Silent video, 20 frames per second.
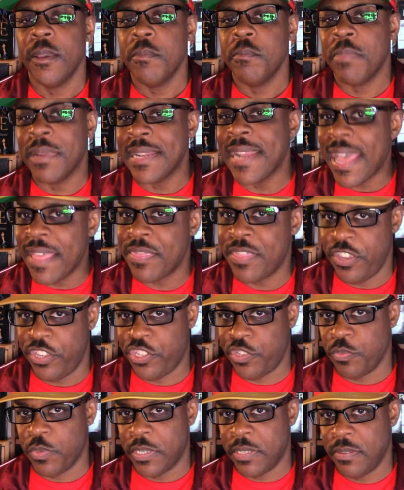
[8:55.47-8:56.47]
but not
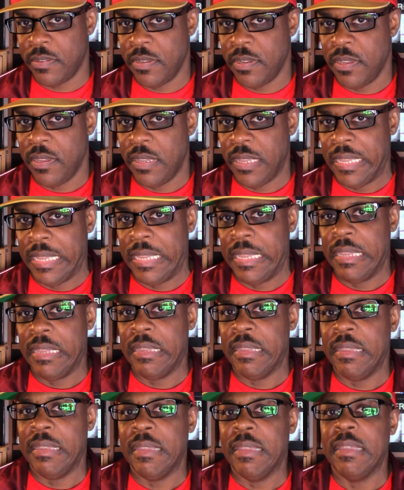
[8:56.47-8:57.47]
this one.
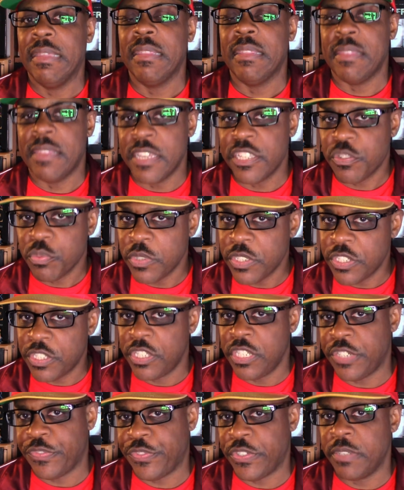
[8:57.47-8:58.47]
This one is
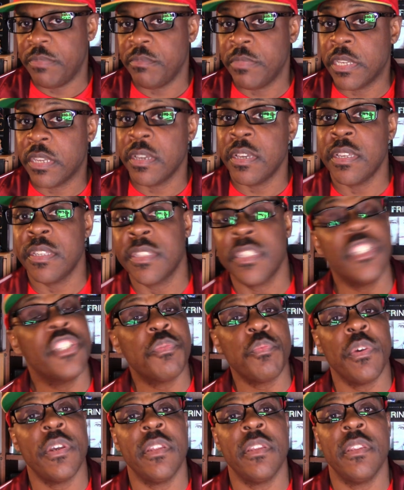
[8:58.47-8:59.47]
different because
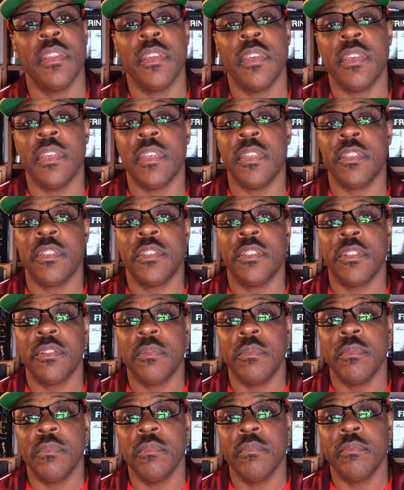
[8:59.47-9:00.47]
this one is
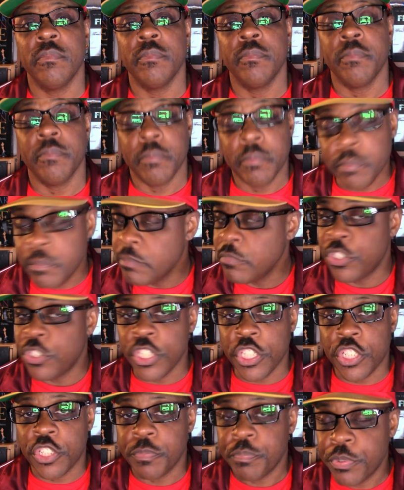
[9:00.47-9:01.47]

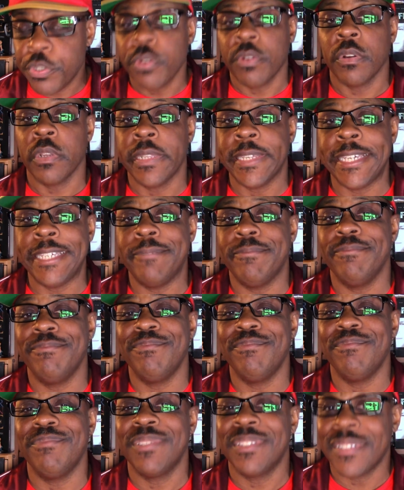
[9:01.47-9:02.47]
just purely
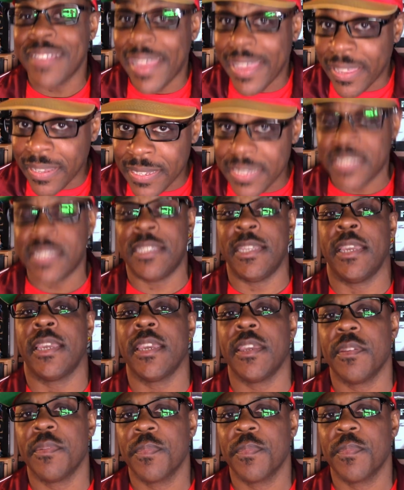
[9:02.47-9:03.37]
stylistic.